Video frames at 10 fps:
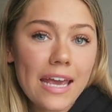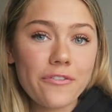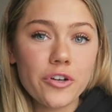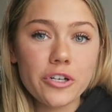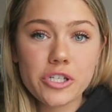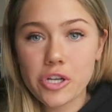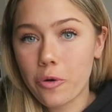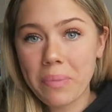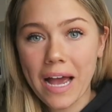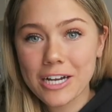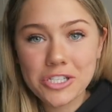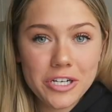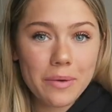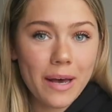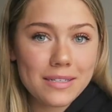if you're so
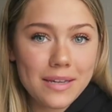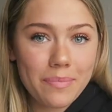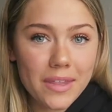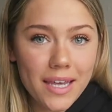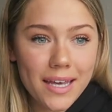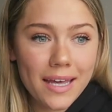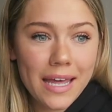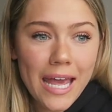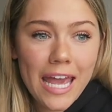passionate about something,